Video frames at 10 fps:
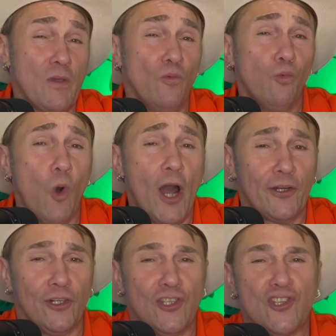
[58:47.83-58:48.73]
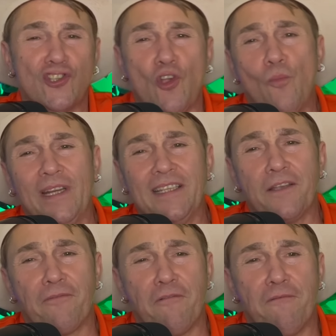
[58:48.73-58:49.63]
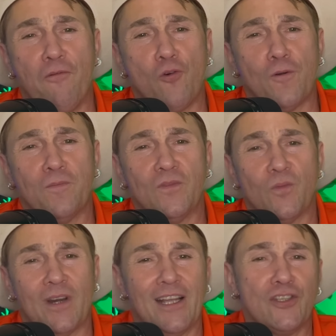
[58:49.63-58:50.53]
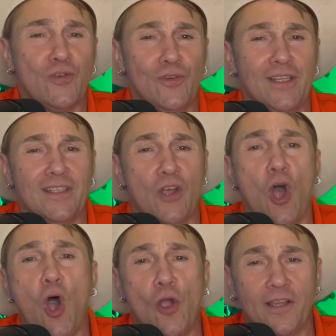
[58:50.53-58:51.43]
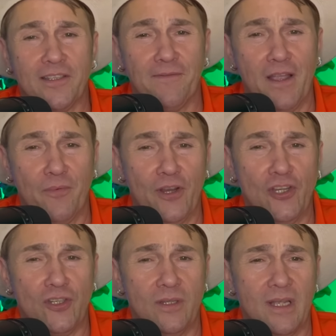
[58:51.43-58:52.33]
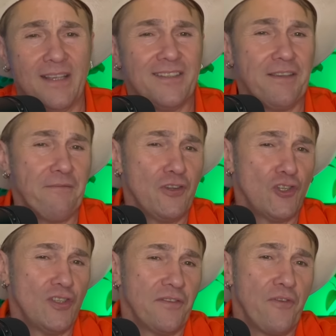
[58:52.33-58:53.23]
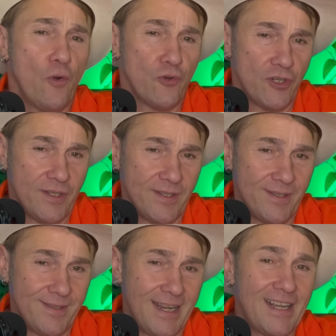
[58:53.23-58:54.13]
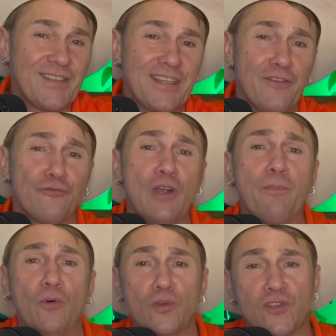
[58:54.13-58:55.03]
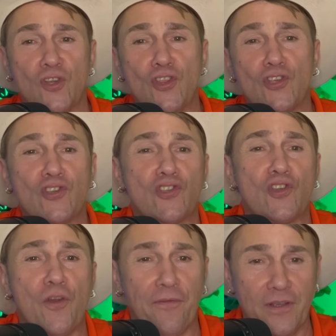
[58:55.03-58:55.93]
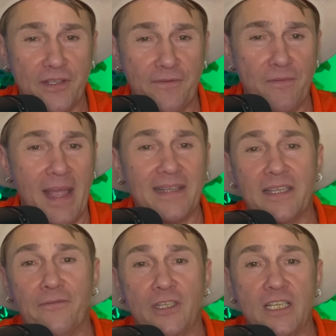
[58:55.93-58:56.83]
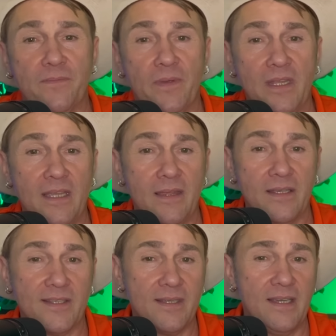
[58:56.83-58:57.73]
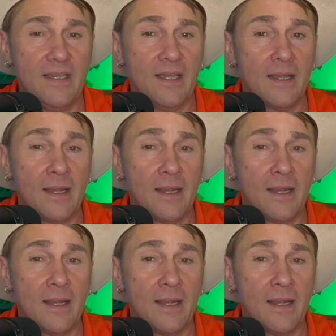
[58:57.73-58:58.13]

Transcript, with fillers: water in so many different forms. When I tune into August vibration, I see visions of oceans. Then I see ripples on the surface from activities beneath the sea.